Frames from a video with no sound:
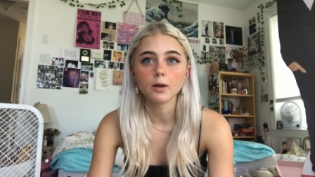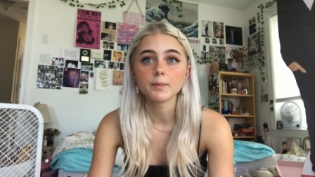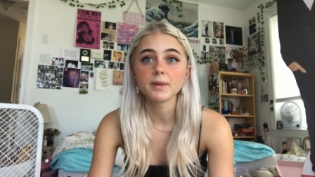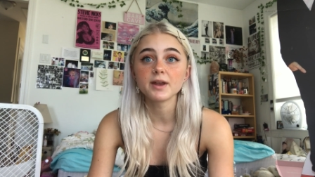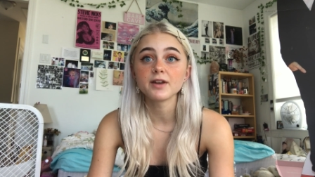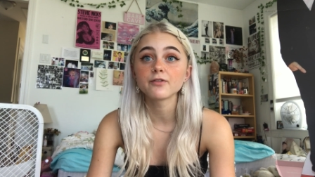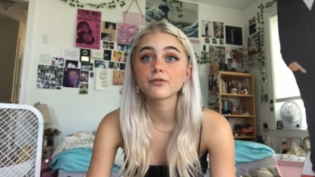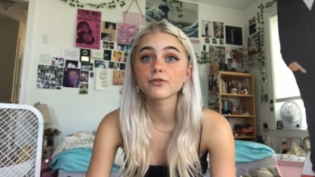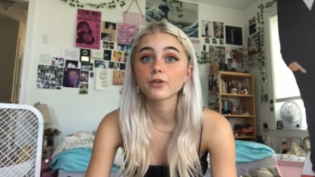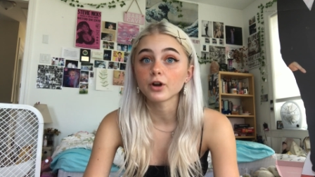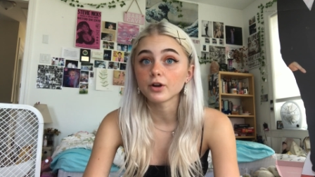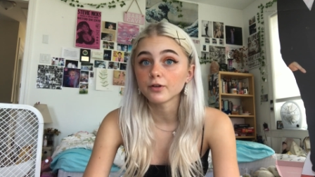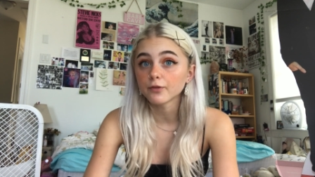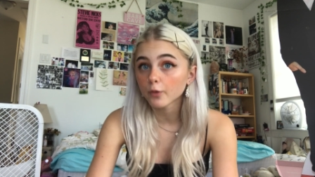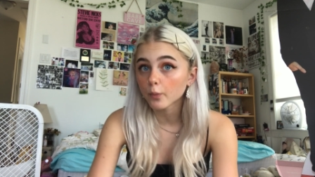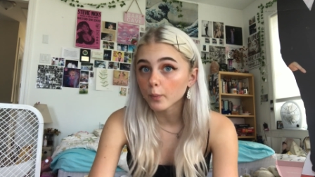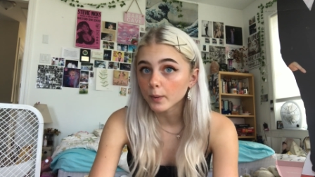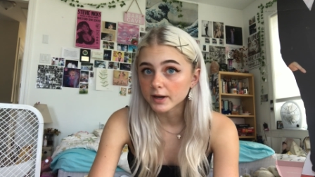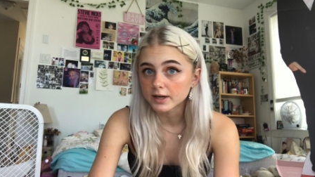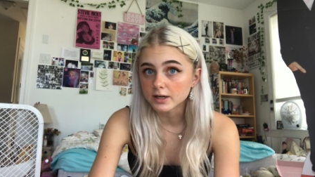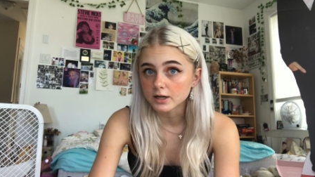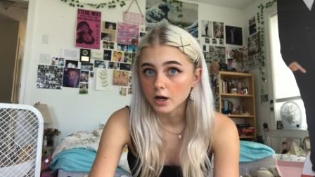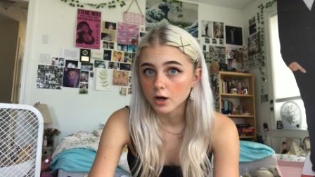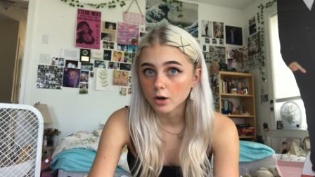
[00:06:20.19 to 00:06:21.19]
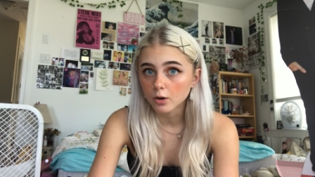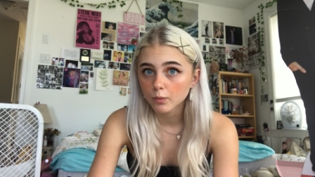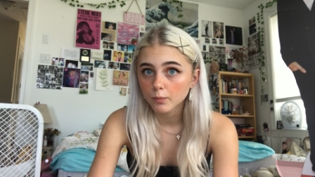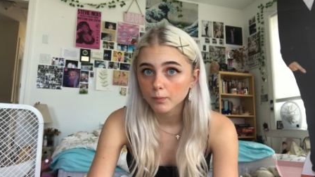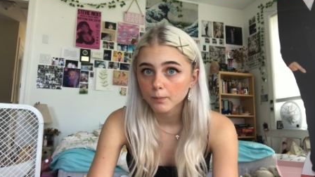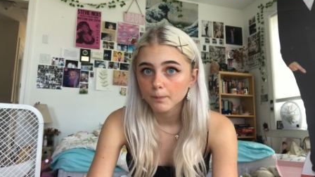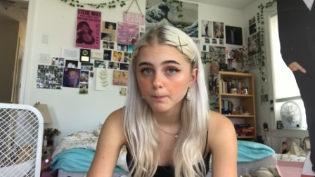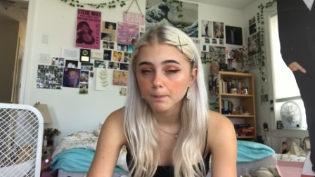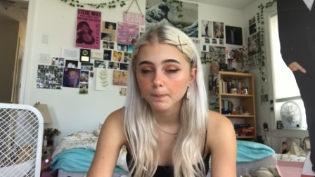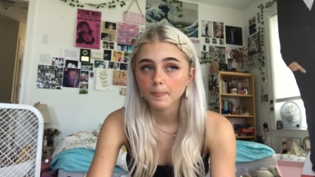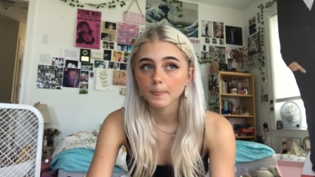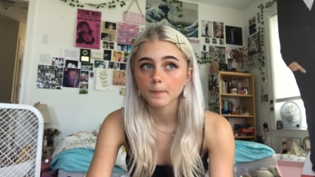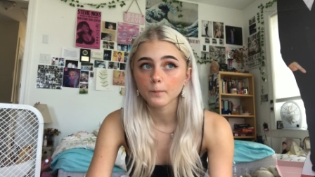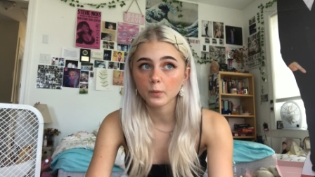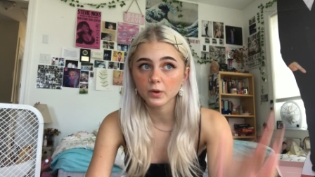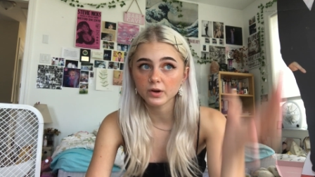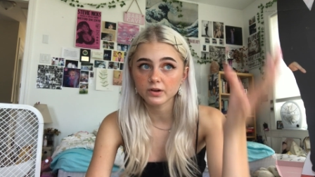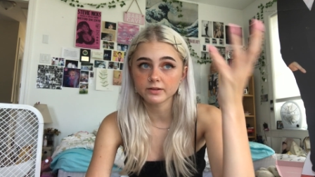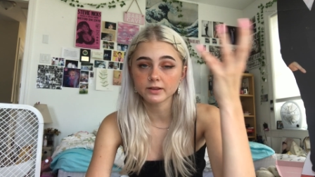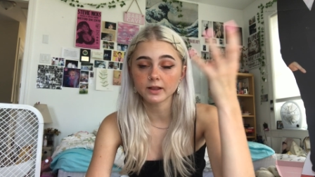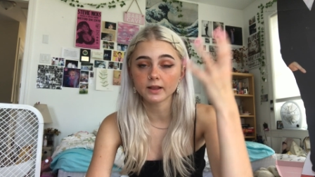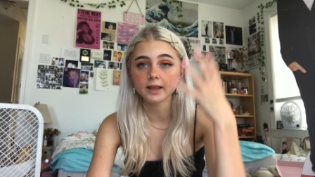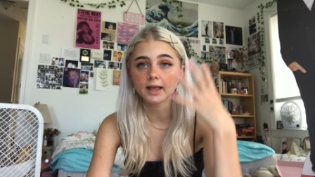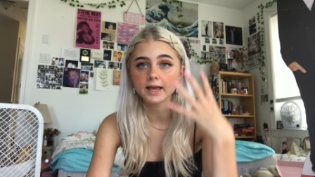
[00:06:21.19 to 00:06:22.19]
in front of a window
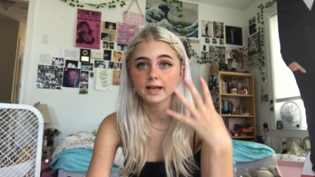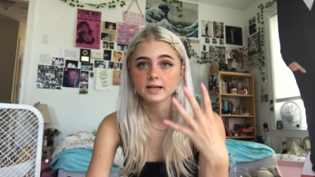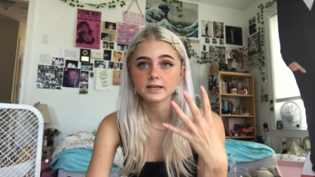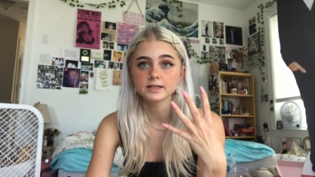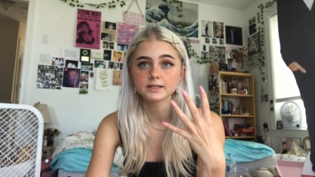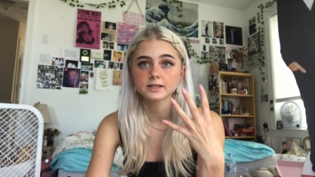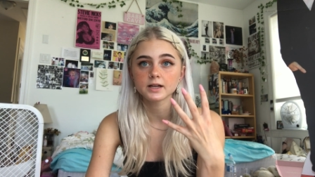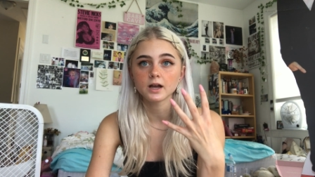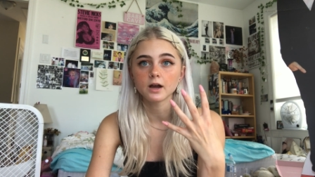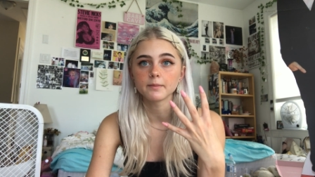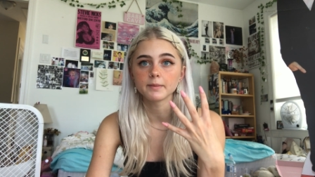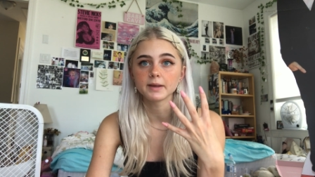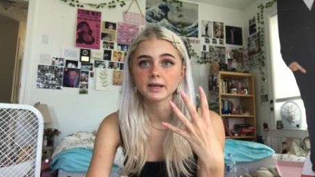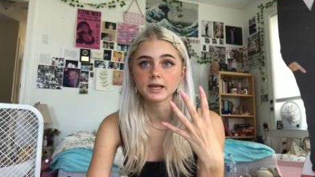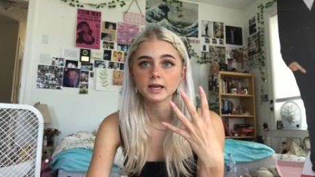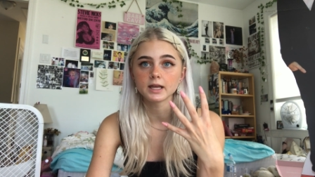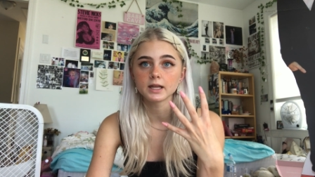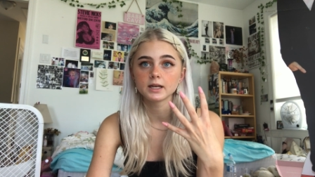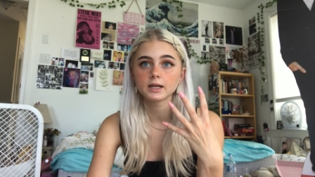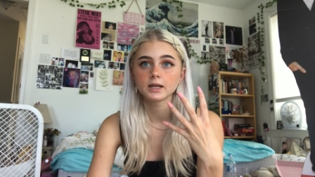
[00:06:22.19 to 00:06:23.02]
where the light is coming in.